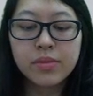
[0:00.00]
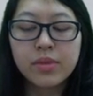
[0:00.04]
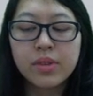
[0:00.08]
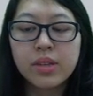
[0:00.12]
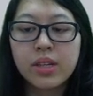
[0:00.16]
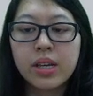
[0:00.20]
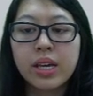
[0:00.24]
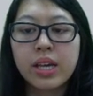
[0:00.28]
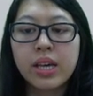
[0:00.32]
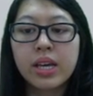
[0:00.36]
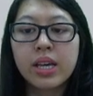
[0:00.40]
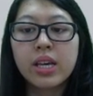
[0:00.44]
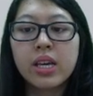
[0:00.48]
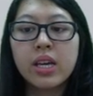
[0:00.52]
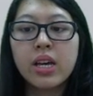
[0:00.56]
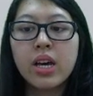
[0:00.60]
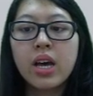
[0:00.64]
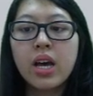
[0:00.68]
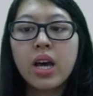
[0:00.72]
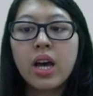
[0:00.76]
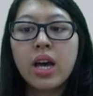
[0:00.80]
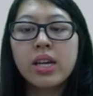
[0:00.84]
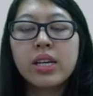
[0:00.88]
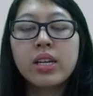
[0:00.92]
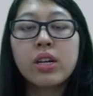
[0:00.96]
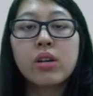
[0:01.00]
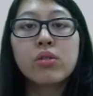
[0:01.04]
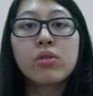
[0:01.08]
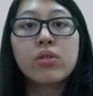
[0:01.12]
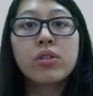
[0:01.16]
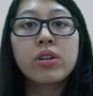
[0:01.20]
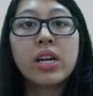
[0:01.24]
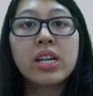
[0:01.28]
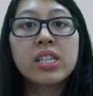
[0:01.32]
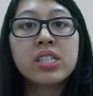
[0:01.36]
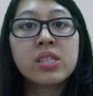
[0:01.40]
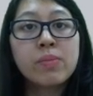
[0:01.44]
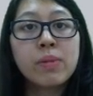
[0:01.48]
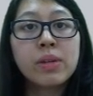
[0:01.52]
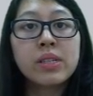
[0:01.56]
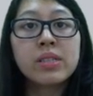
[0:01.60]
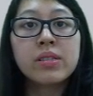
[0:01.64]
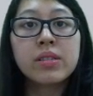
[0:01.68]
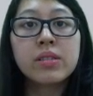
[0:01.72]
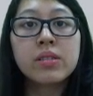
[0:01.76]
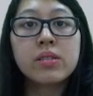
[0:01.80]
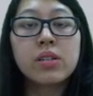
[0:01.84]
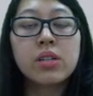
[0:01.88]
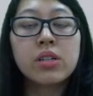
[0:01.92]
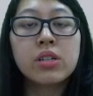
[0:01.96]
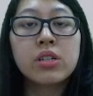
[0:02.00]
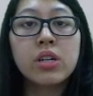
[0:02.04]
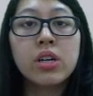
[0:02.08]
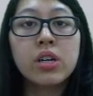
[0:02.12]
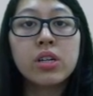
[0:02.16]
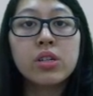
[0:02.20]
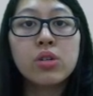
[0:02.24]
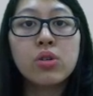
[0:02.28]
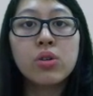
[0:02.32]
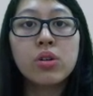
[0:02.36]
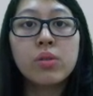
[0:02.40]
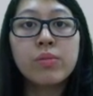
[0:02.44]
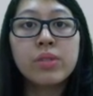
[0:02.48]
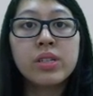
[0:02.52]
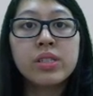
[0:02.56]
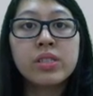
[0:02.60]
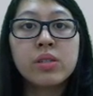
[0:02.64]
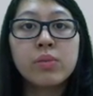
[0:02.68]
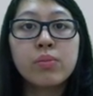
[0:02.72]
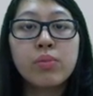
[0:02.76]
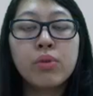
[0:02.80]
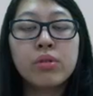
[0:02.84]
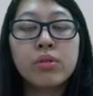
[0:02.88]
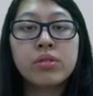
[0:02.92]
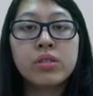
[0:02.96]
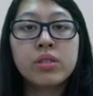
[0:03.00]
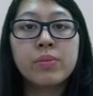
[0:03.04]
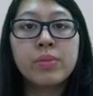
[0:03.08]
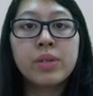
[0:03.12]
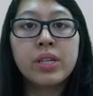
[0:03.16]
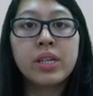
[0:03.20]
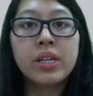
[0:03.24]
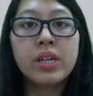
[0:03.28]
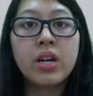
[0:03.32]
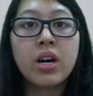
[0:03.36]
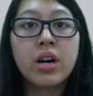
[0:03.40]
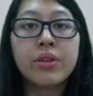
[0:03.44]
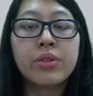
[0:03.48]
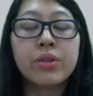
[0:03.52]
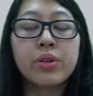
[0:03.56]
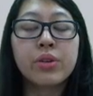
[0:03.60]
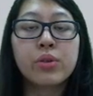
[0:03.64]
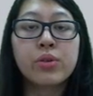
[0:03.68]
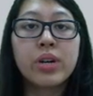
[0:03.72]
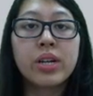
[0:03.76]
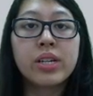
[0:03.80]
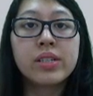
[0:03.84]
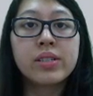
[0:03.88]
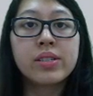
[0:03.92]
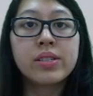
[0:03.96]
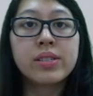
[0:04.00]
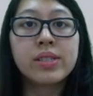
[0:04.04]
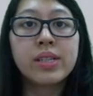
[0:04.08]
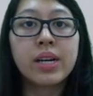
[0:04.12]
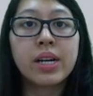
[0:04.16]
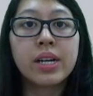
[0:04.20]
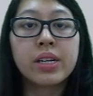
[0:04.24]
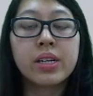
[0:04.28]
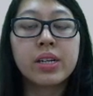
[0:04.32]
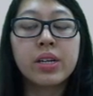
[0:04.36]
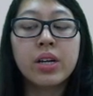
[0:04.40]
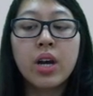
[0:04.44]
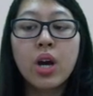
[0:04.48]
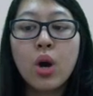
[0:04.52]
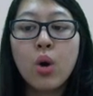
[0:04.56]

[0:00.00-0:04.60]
Okay, now expenses are not normally supposed to be on the credit side.